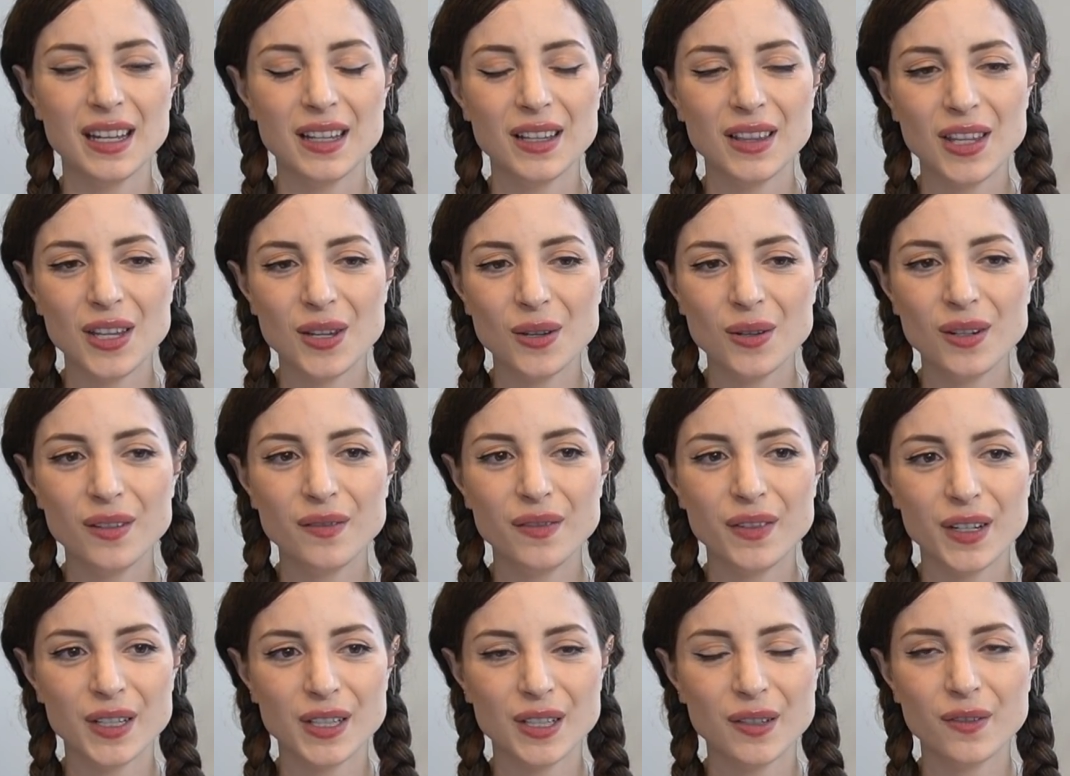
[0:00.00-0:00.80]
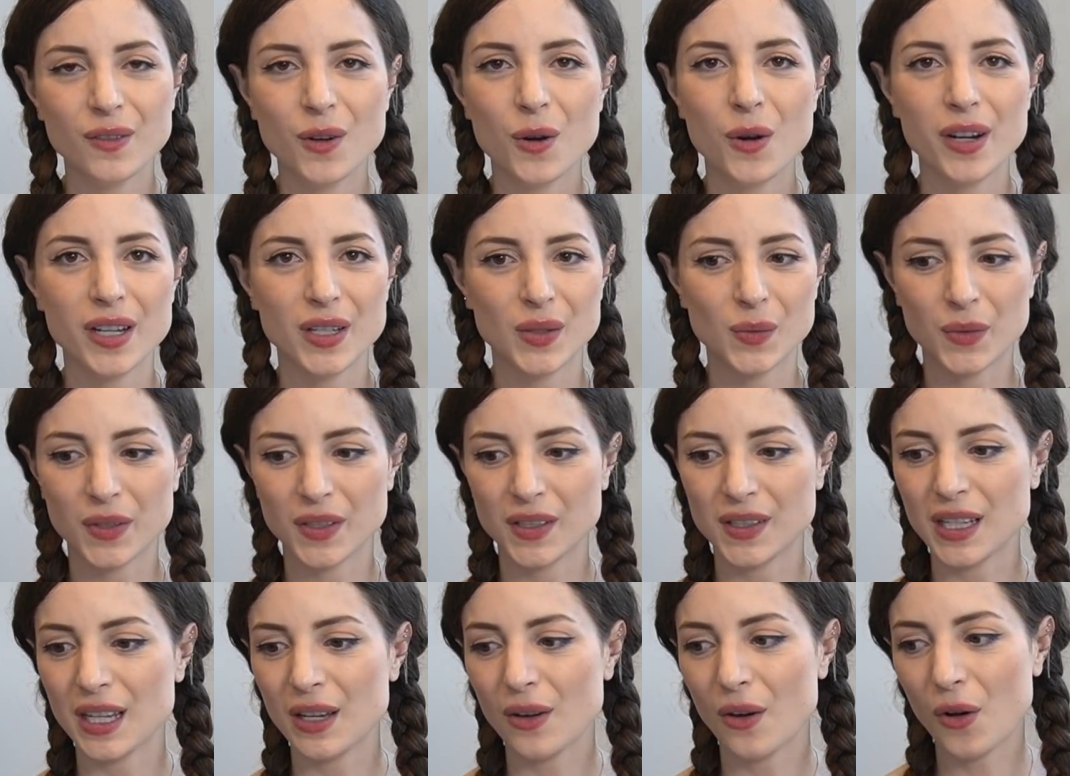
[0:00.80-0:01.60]
The universe, of course, will
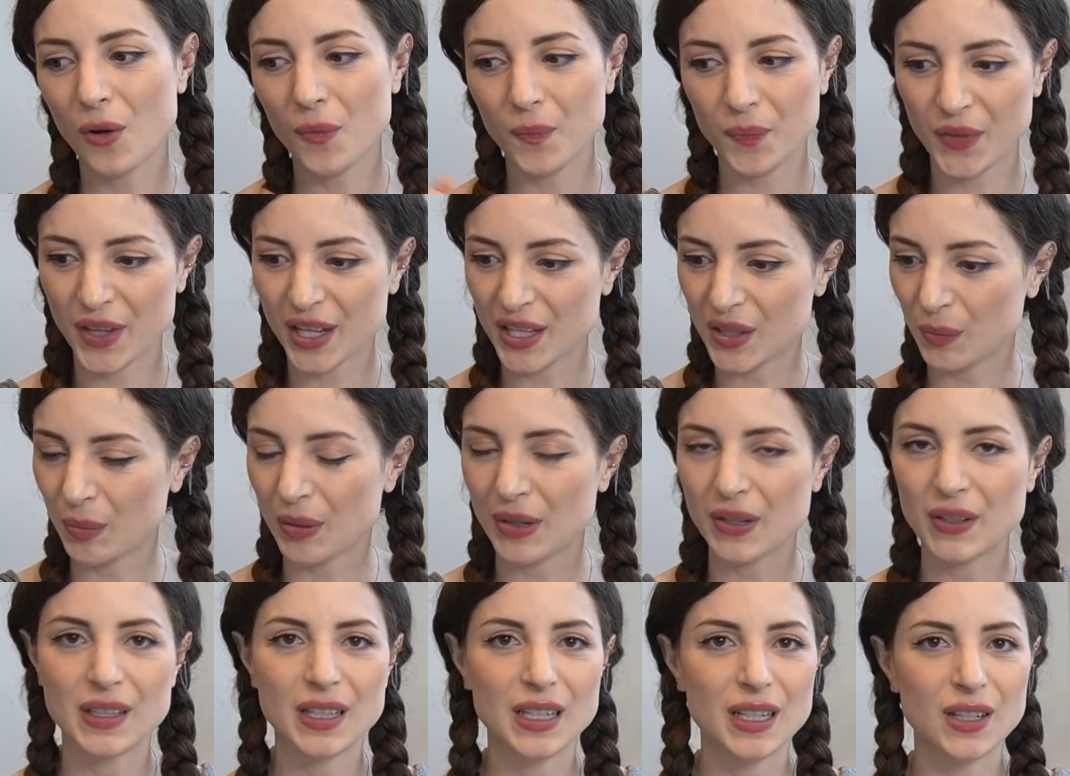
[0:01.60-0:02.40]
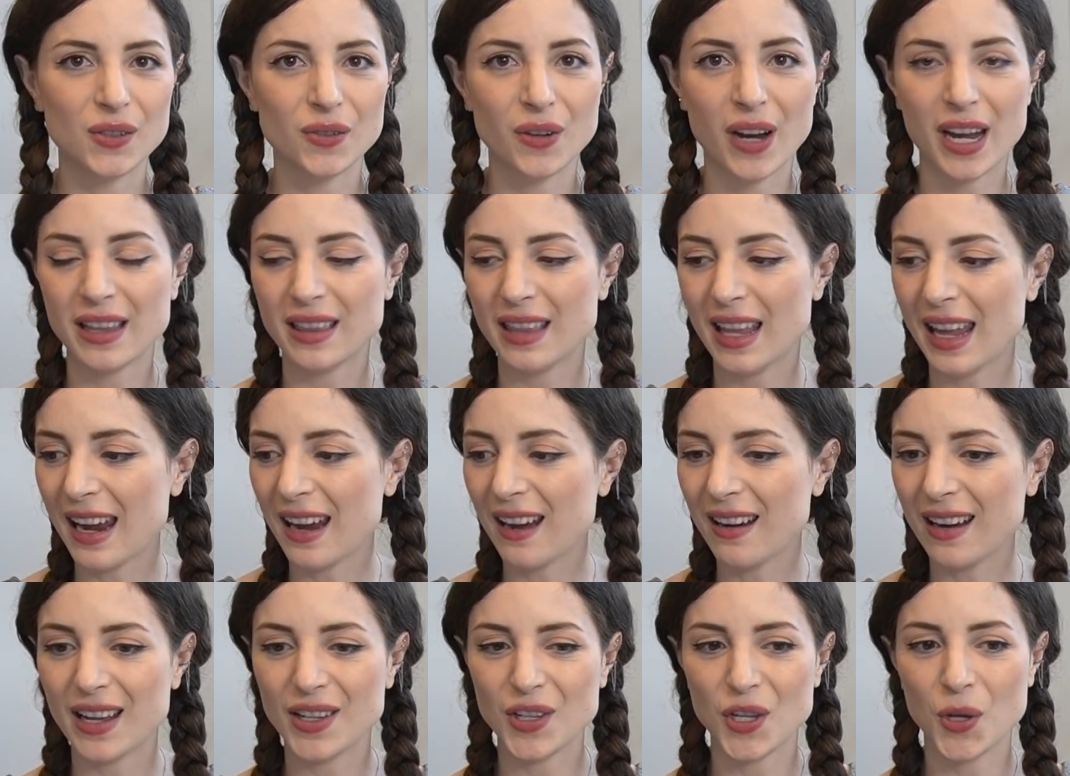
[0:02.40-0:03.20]
see, oh, this person is right
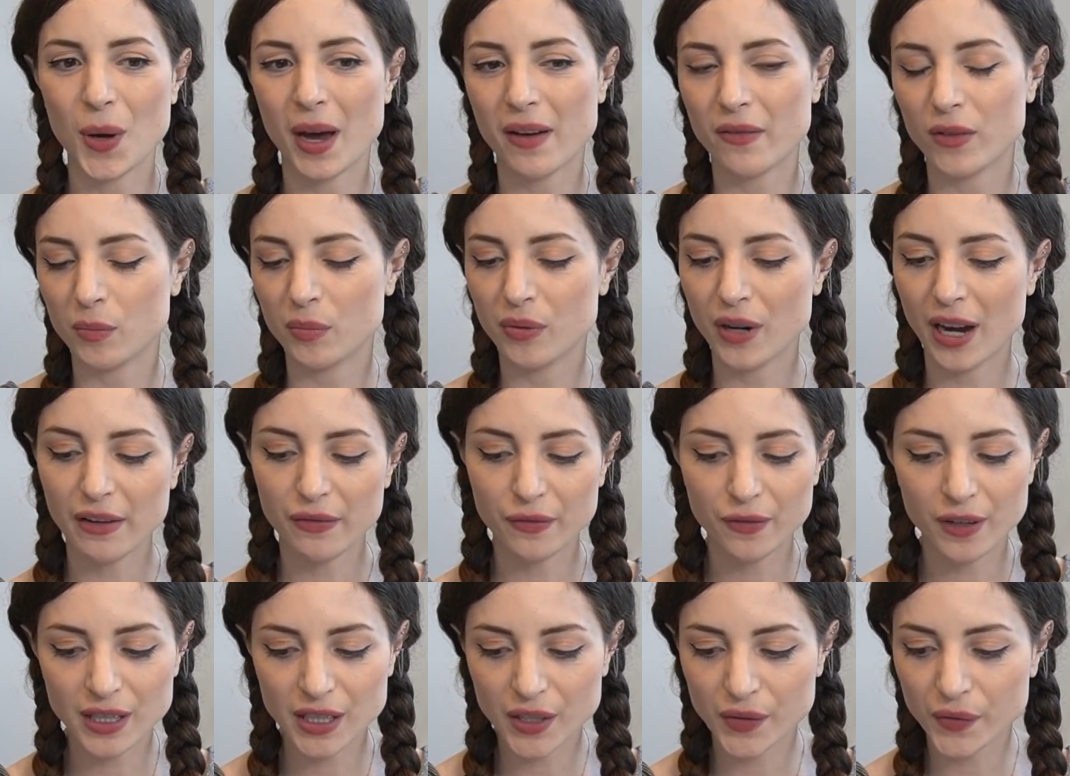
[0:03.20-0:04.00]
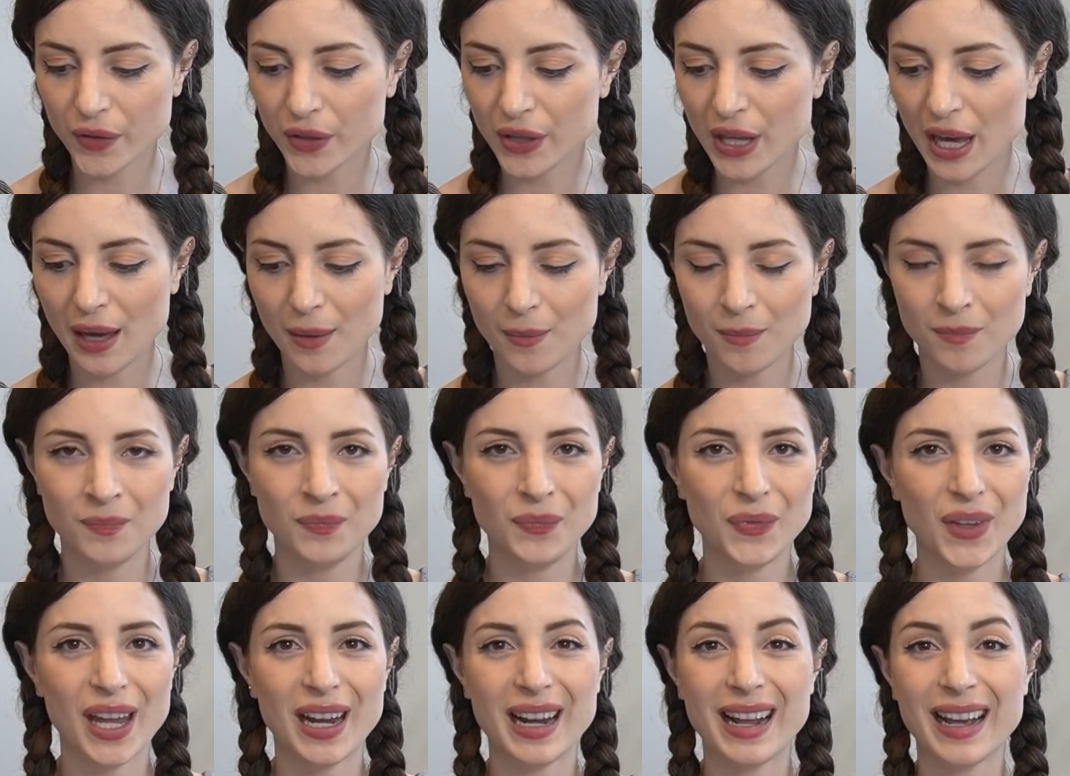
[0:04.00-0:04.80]
there and you have a preference for
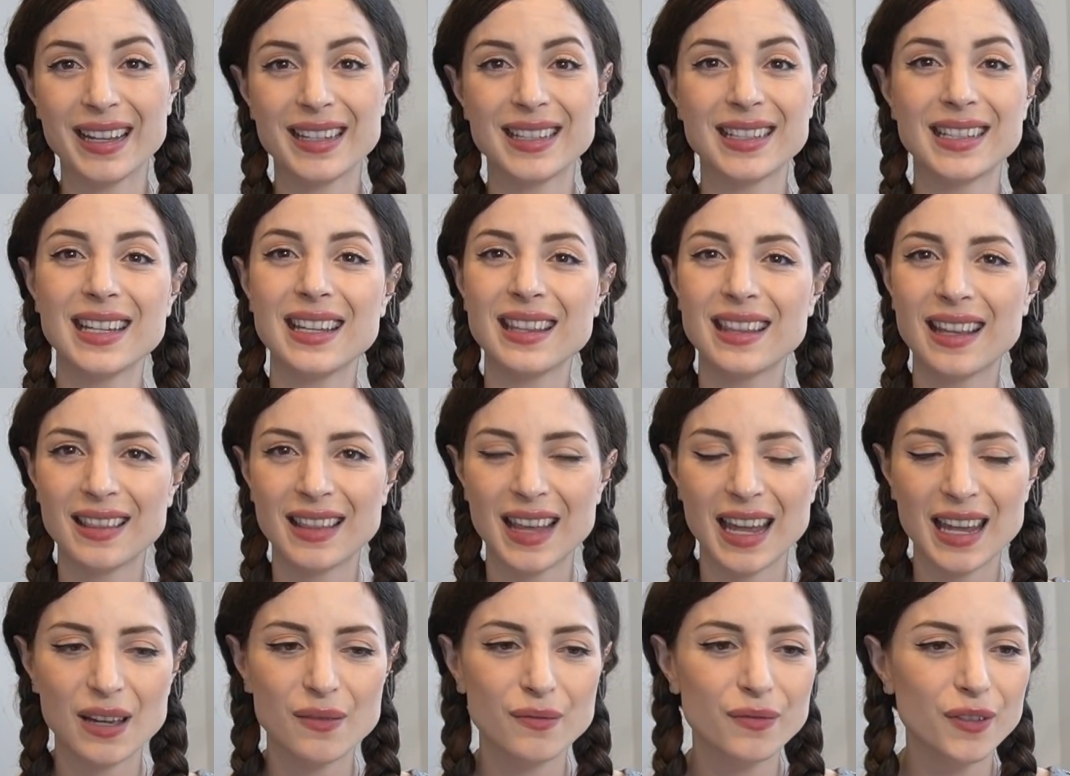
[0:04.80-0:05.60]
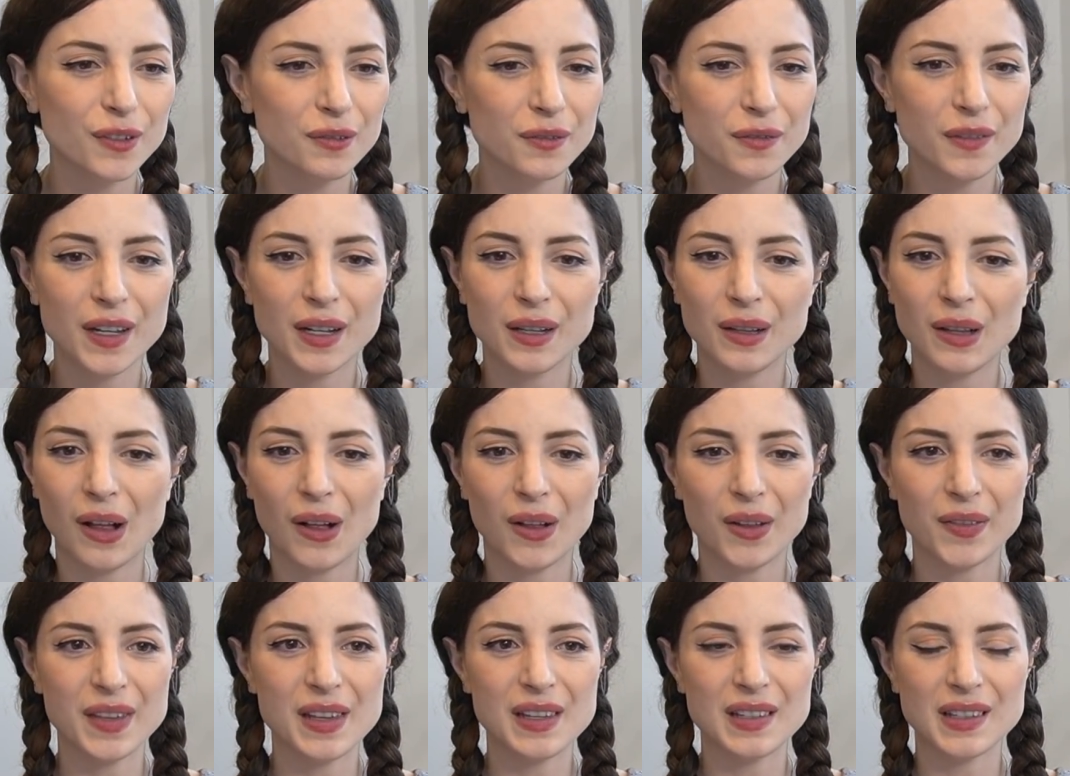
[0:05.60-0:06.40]
them, and I see that they can fulfill
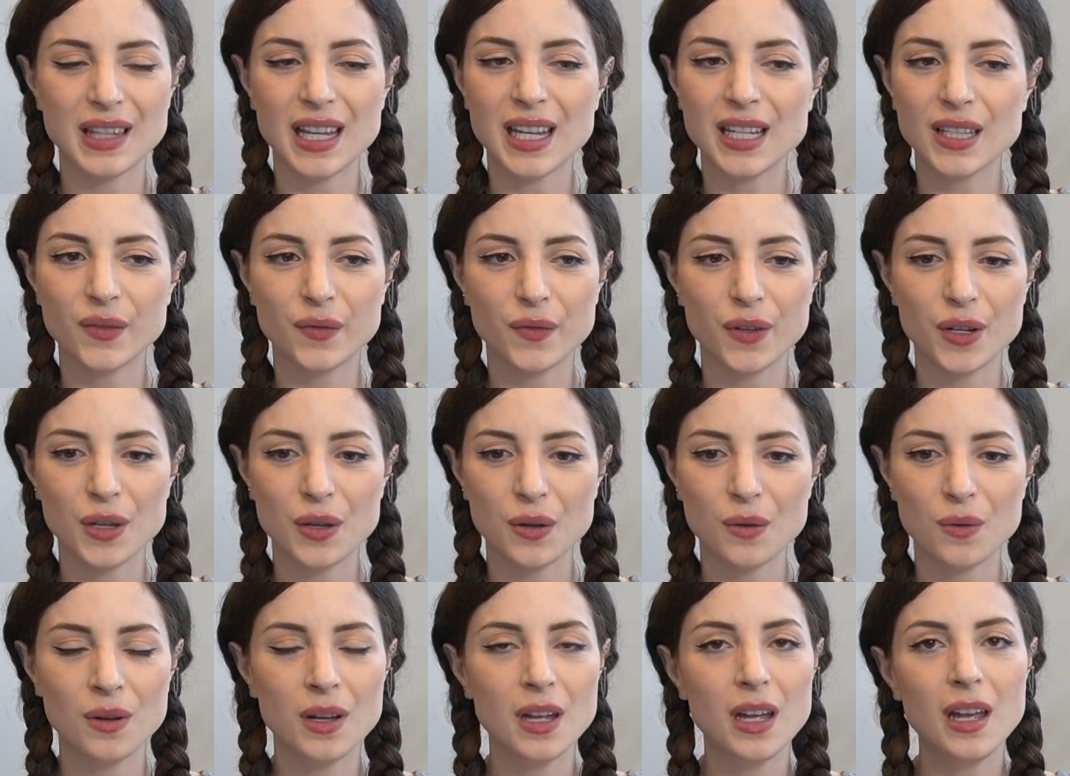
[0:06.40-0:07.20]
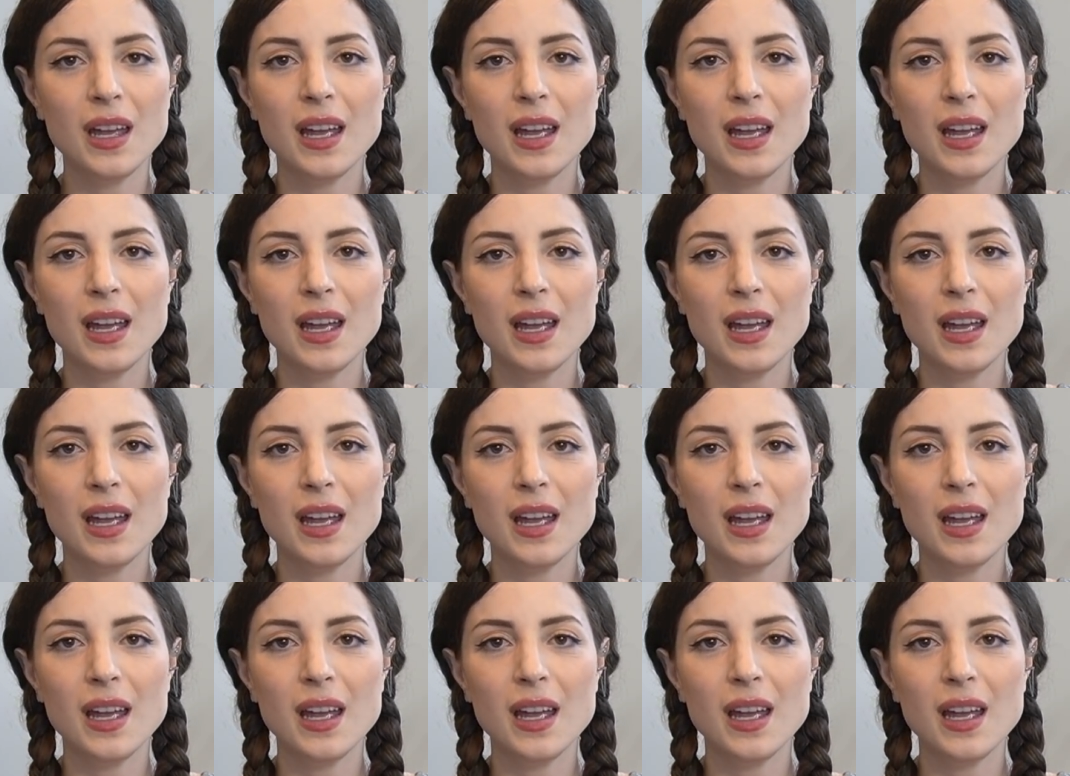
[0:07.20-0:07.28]
all these things for you,